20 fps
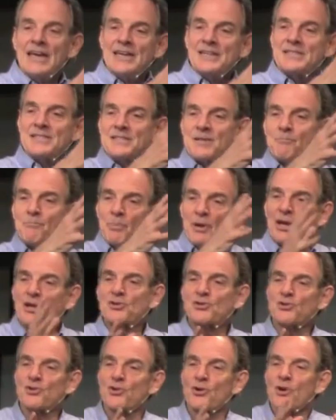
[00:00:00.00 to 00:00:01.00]
He's the
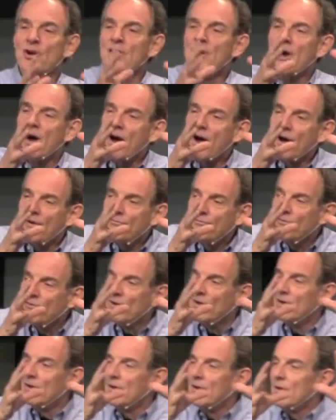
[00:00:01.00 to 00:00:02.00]
picture of
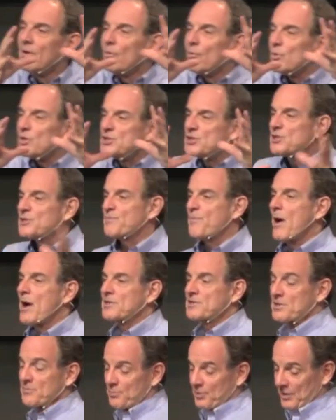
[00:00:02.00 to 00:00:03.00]

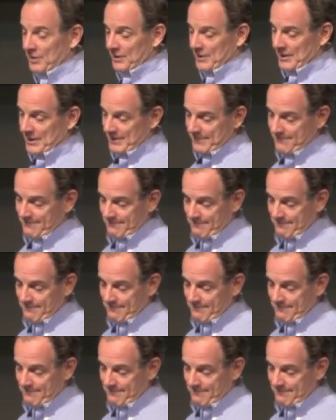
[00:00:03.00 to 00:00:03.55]
responsibility.